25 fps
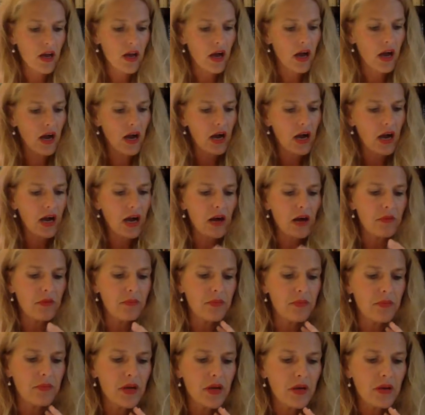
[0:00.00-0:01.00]

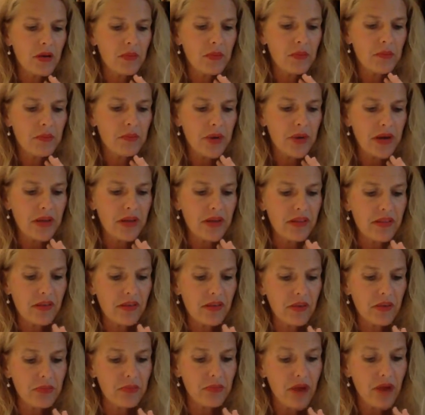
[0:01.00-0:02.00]
But the
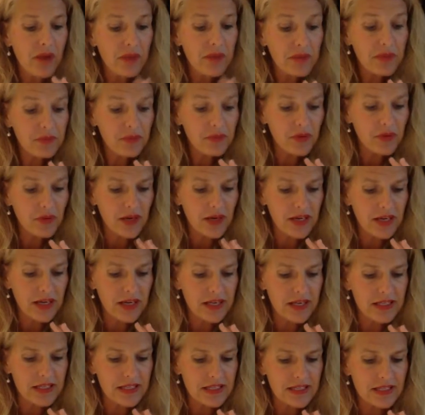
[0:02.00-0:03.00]
only problem
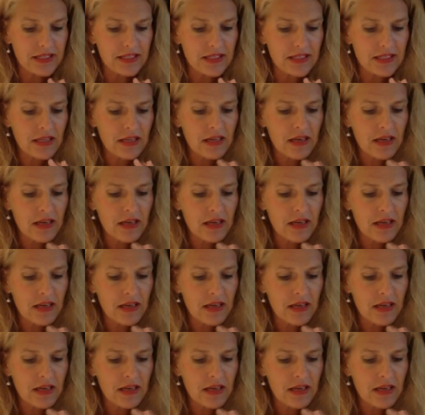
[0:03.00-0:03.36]
was